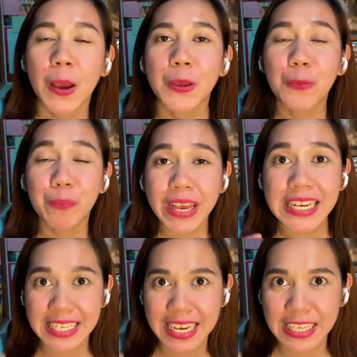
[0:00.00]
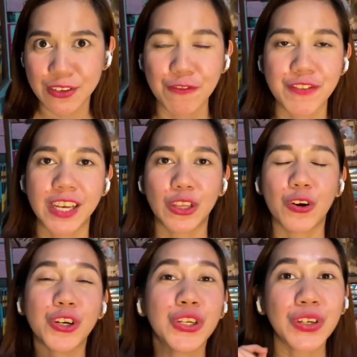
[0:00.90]
you make sense of it
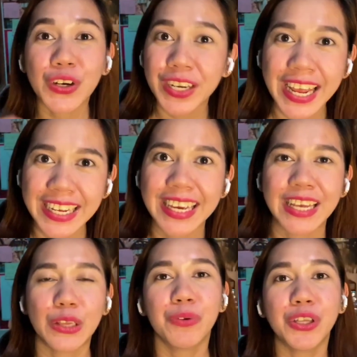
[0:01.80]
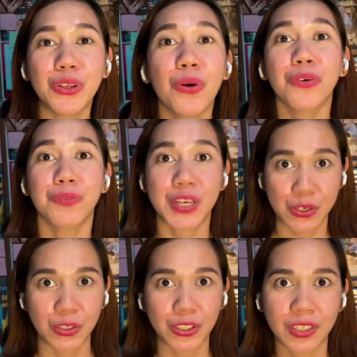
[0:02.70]
or you connect it with your
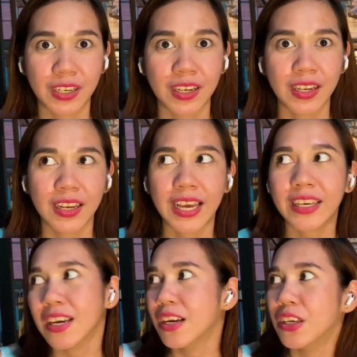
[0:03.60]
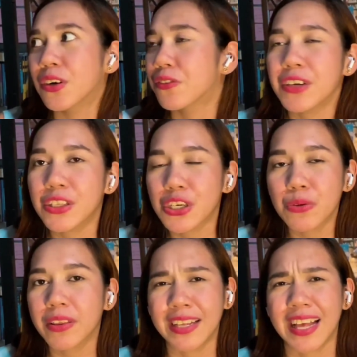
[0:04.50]
research. Like, your readers
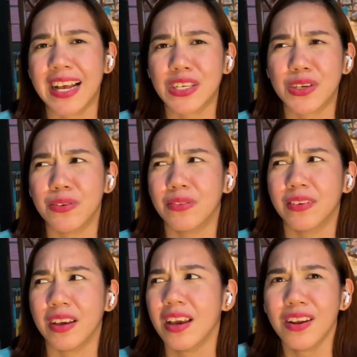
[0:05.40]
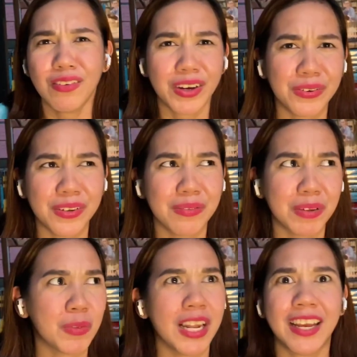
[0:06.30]
will not ask you, ano ngayon?
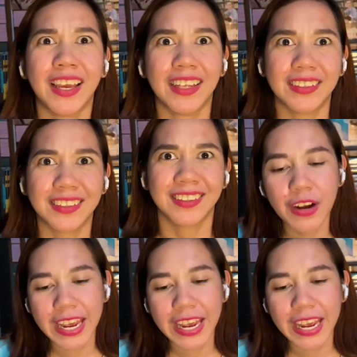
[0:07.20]
Ba't nilagay yan? I